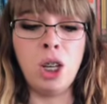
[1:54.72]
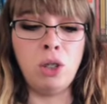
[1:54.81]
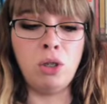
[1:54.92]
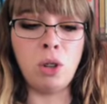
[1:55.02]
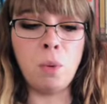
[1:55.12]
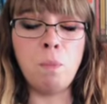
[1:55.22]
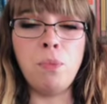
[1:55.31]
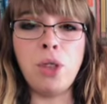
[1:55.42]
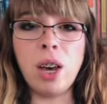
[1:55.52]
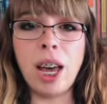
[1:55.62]
So
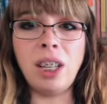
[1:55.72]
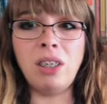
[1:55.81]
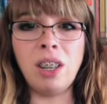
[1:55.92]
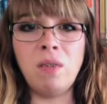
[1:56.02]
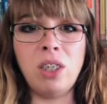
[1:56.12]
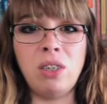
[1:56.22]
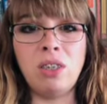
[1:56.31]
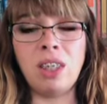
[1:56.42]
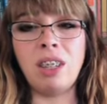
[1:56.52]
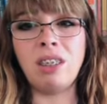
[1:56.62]
the idea of this
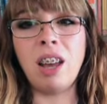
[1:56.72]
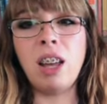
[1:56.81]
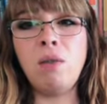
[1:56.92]
is that it's kind